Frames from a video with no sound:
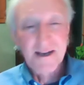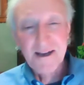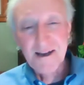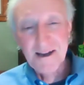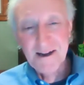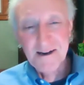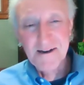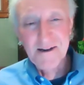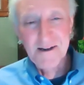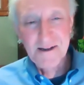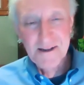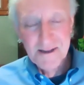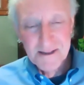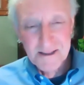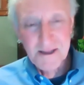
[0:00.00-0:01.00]

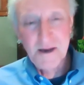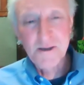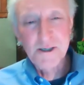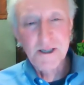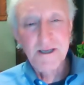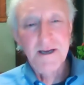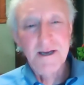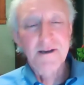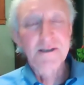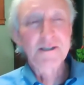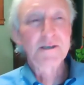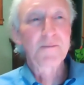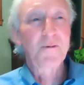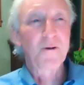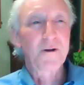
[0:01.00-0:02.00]
and largely
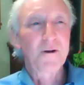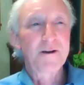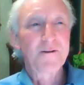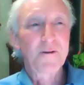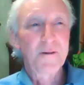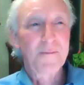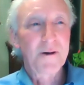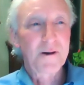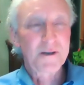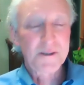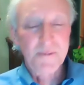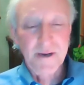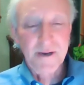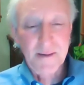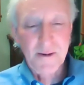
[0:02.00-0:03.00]
unsupported or
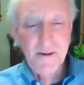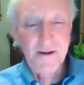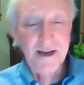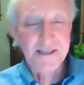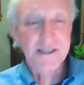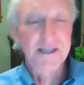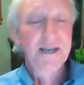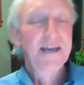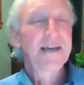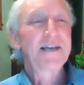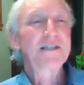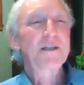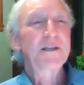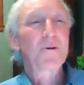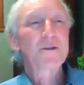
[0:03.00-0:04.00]
opposed by Democrats,
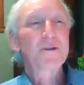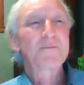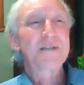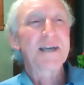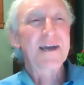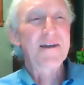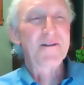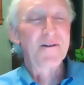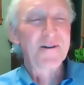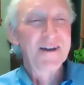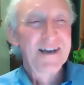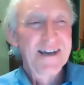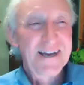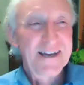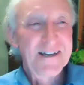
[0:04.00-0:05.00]
is to put them together
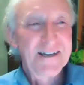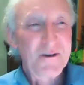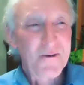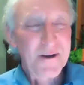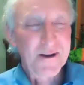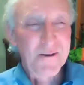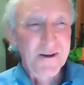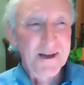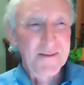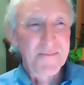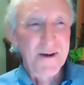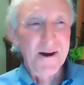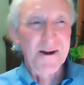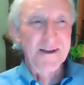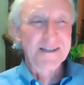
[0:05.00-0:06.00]
into a grand
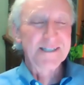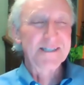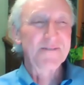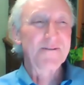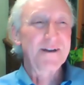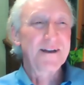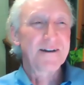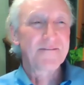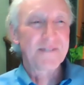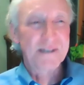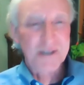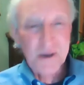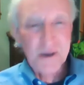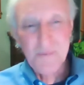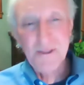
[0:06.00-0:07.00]
bargain. So we'd have the
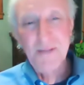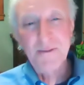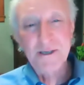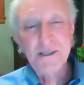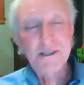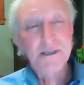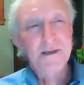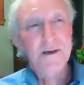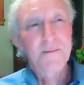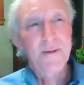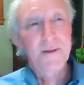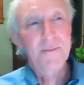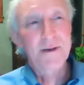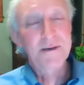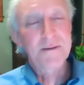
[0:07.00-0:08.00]
term limits
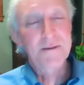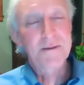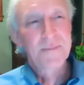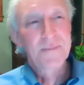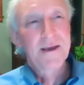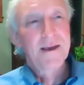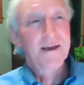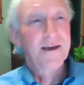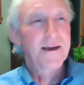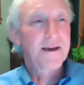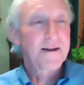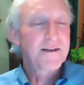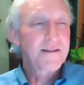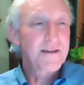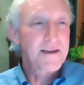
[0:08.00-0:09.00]
amendment
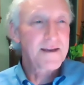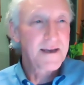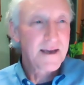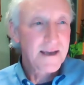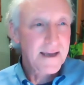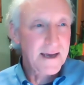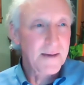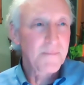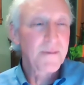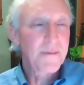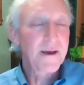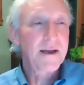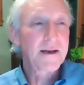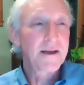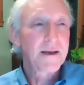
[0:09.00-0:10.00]
and the
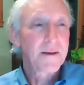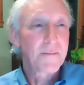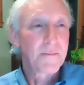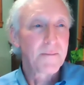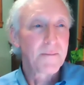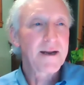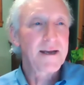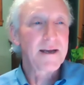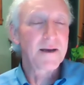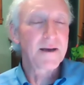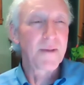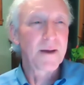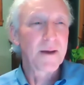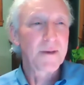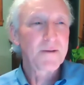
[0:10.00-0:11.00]
campaign money
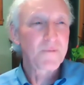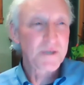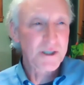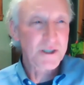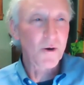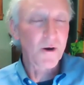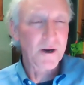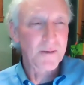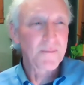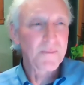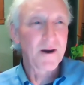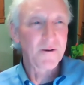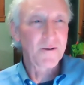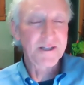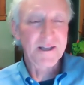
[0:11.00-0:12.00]
amendment, restoring
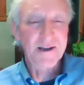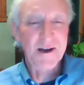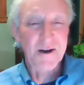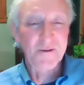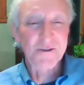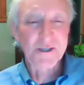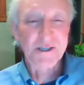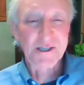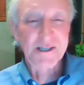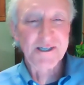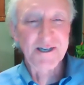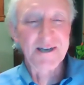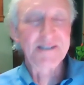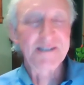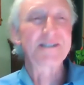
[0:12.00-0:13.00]
power to the Congress in the
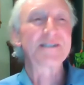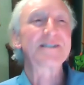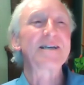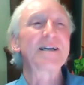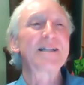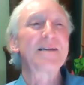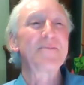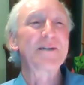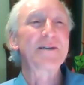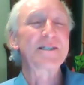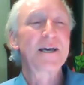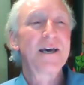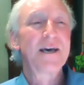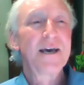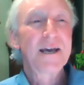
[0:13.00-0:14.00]
states to set limits,
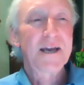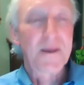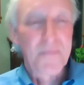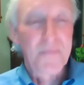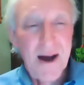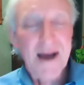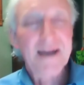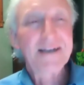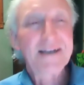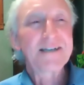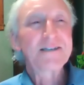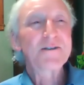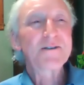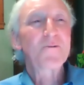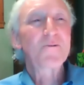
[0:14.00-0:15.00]
combined
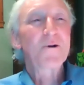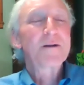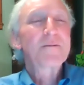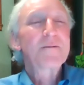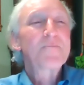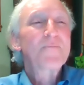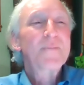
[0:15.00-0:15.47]
into one